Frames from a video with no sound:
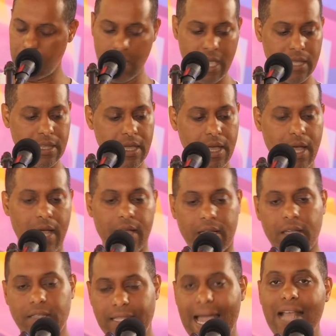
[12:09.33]
they, the uh,
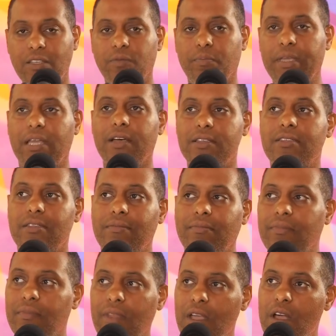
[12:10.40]
that's because
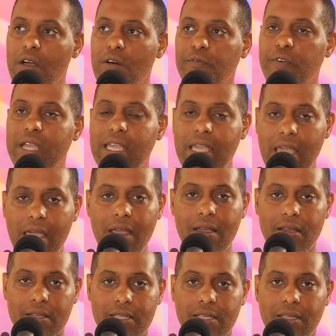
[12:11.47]
for
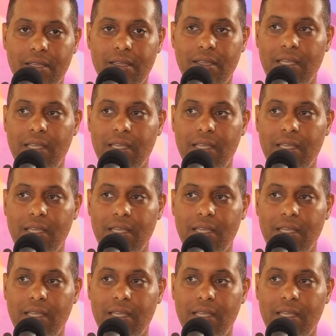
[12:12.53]
years